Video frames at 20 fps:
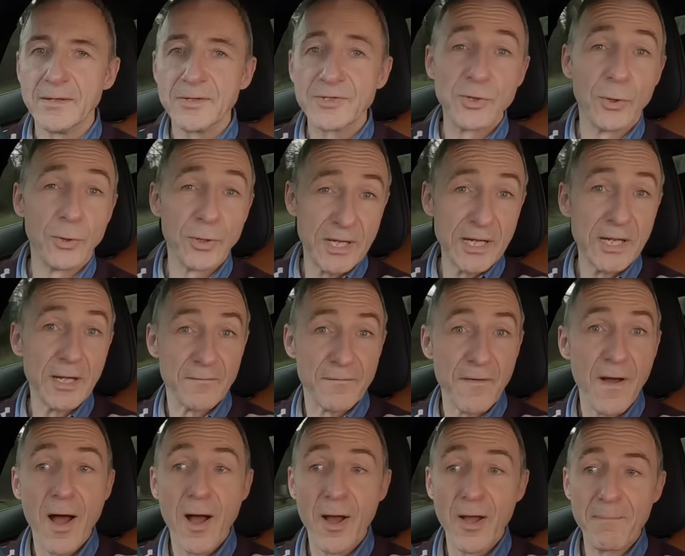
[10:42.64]
Talking of
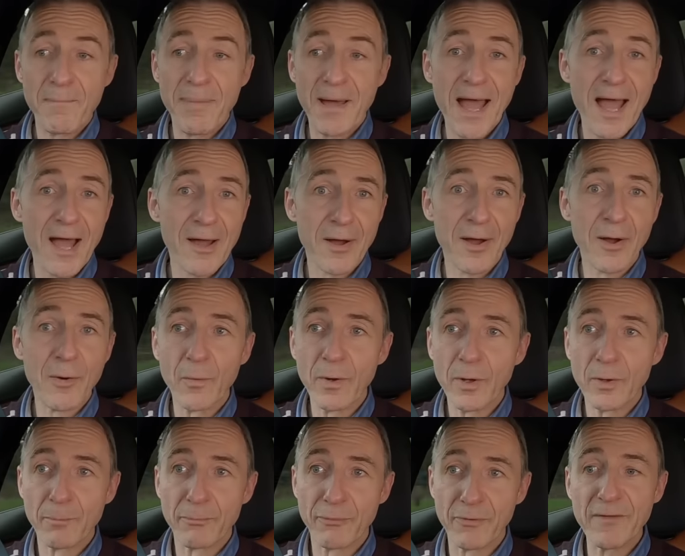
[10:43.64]
high power,
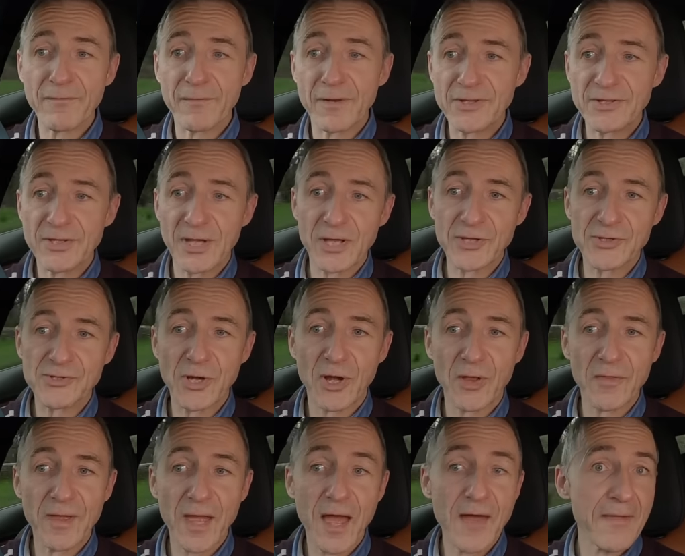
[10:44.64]
we'll briefly touch
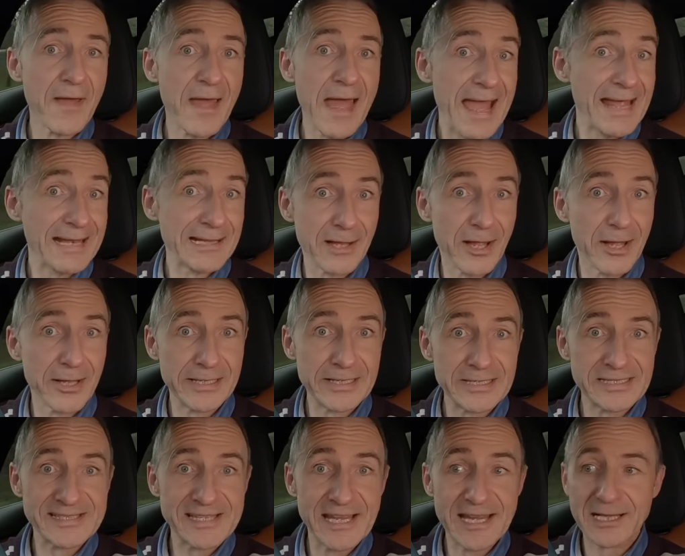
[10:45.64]
on the other
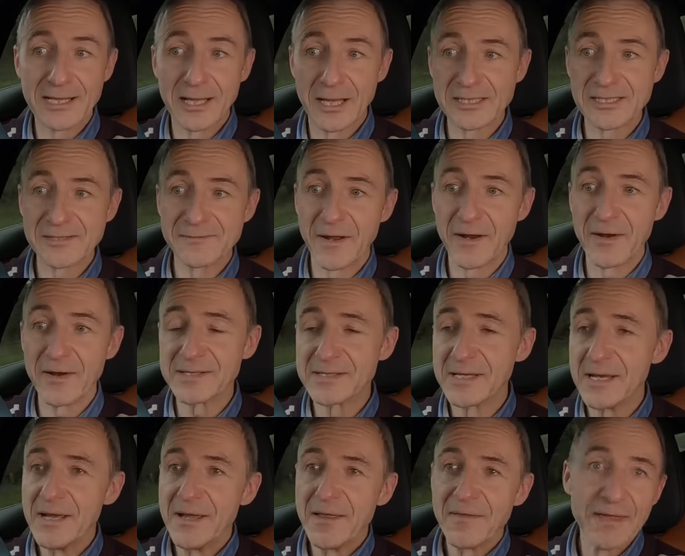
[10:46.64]
headlining C-Class variant,
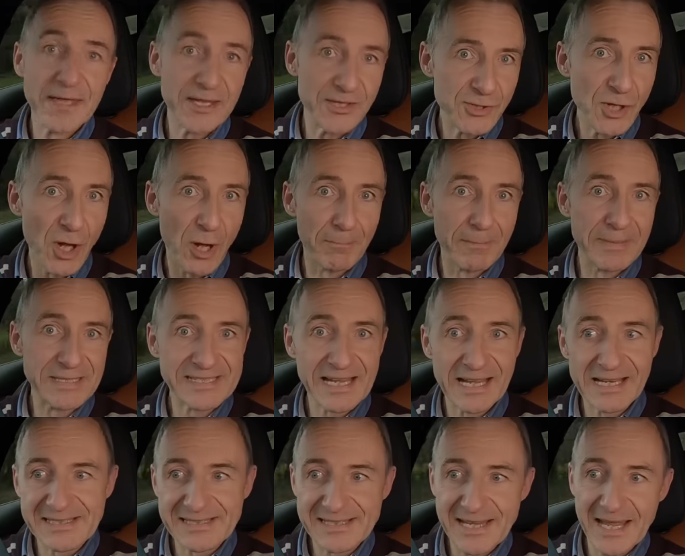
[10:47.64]
the top Mercedes